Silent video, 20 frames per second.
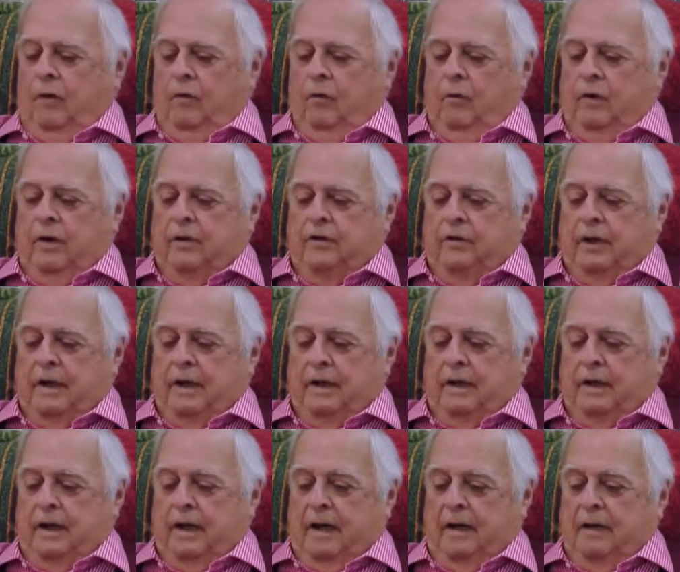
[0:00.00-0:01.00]
We
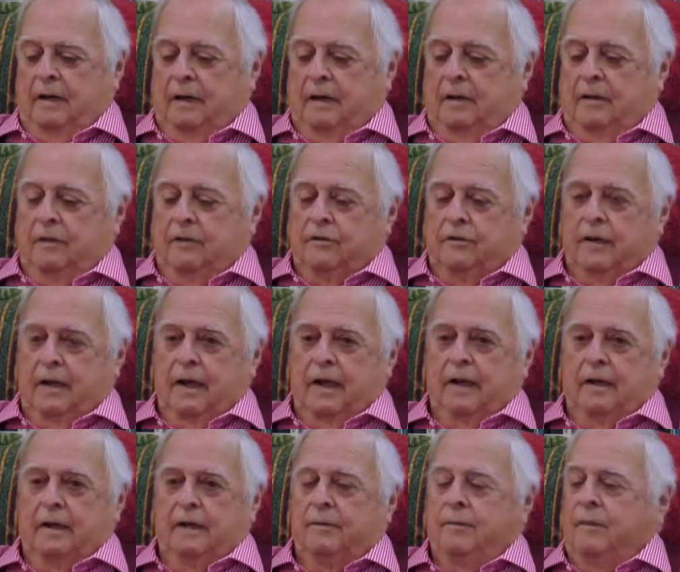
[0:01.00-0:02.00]
sat down and
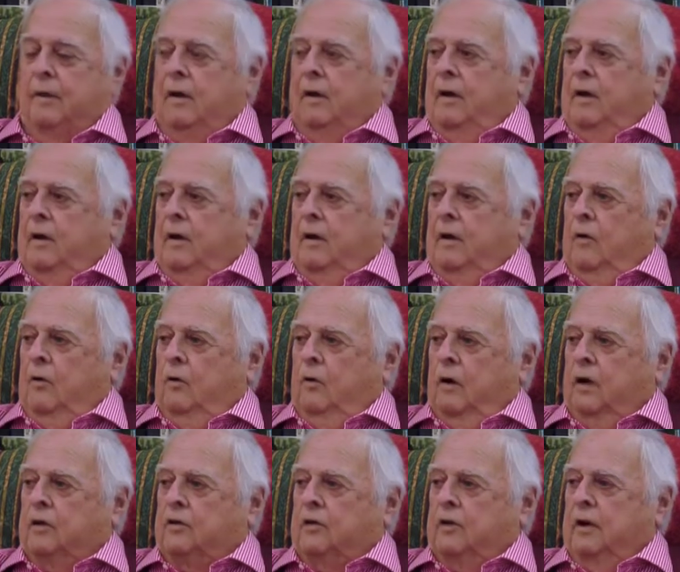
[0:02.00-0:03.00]
decided
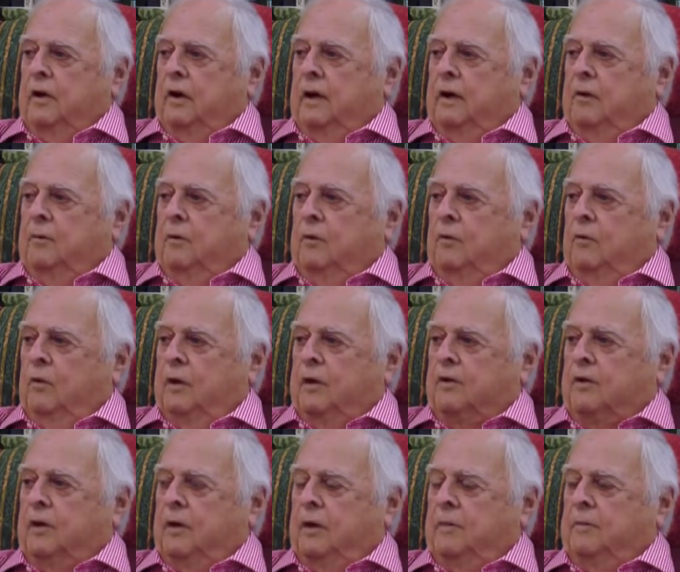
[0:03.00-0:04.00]
which label,
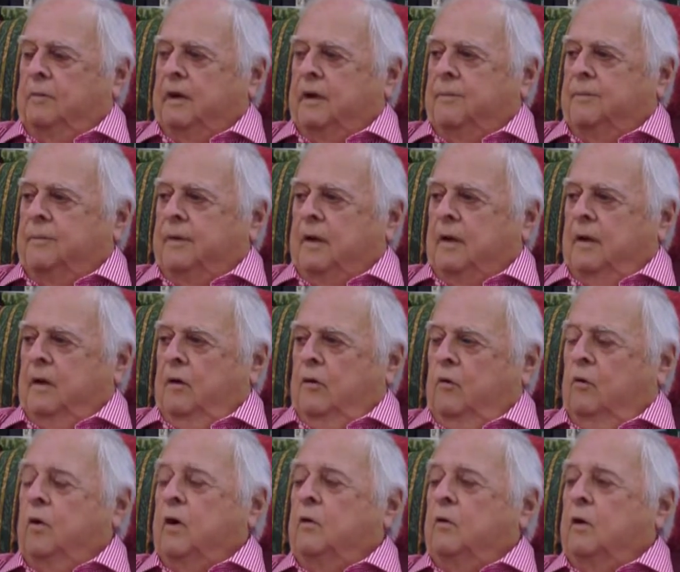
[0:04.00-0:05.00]
which company
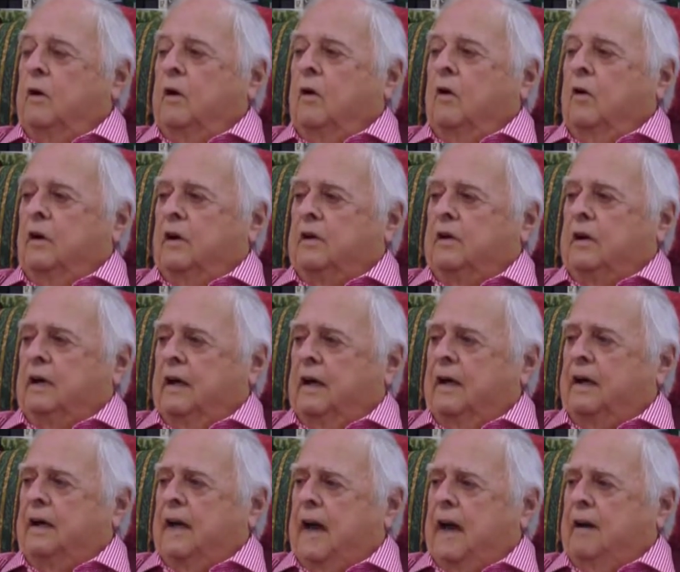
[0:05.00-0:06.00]
we were going to
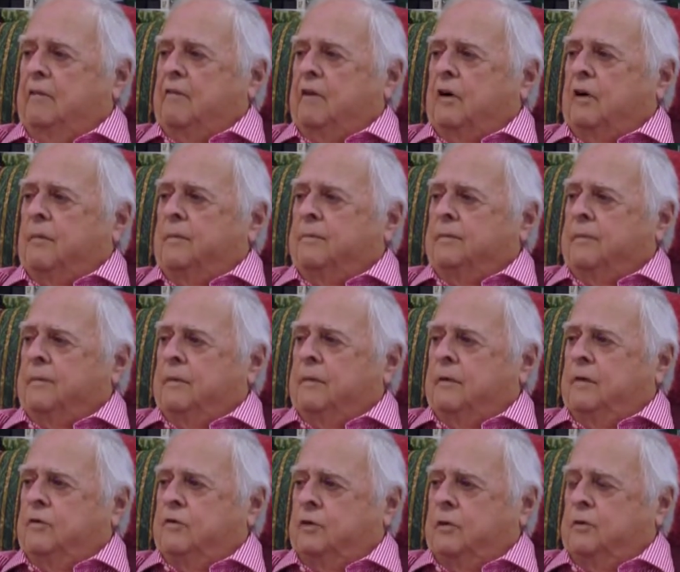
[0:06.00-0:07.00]
let have her.
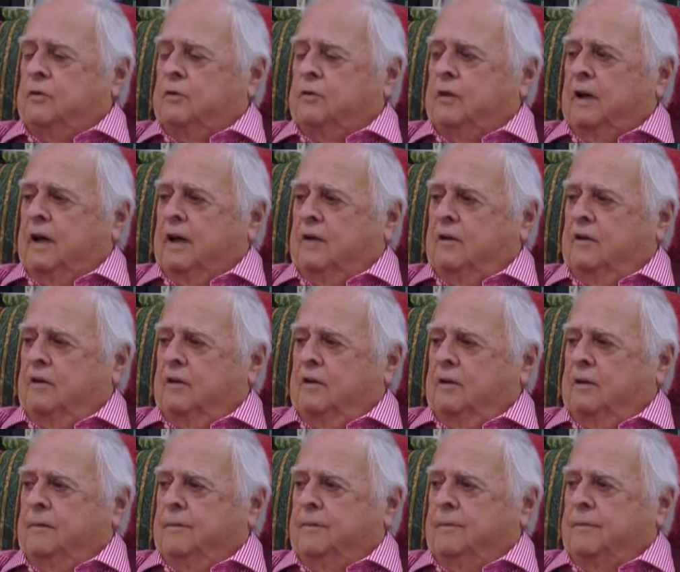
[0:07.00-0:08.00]
She was that
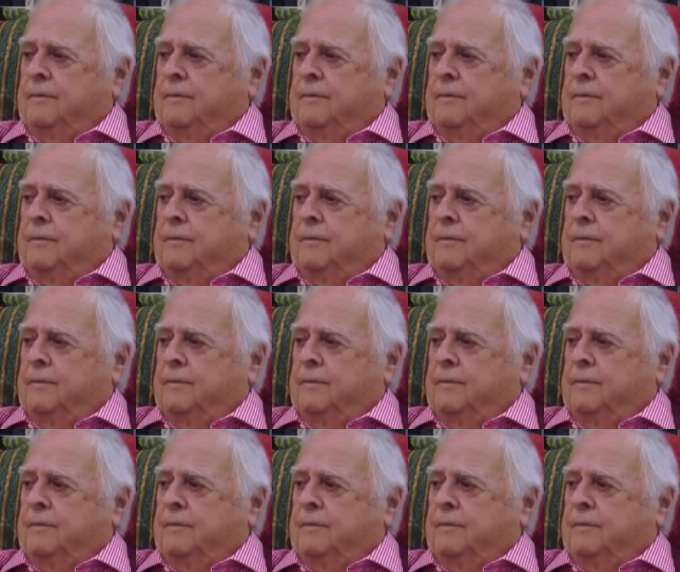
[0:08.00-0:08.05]
good.